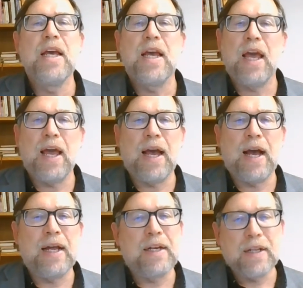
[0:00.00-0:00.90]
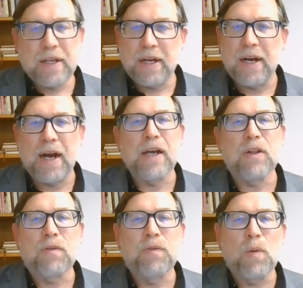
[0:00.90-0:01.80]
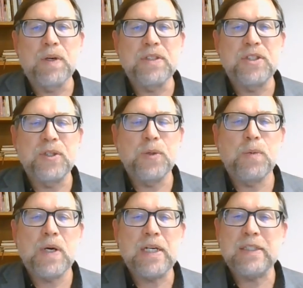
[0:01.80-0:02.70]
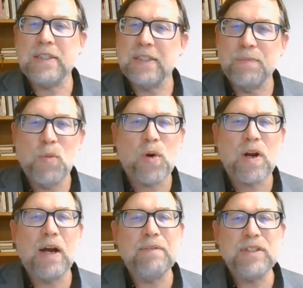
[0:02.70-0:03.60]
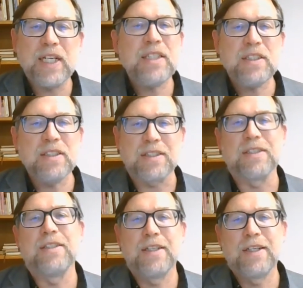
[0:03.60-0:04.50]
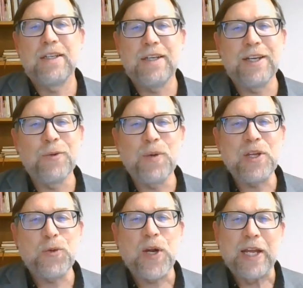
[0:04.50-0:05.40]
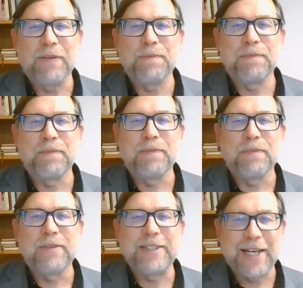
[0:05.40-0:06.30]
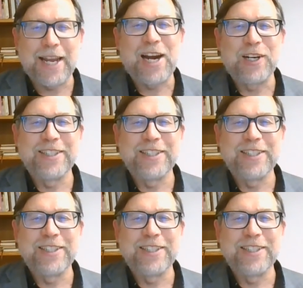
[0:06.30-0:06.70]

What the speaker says: and I look forward to more conversations in week 3. Take care.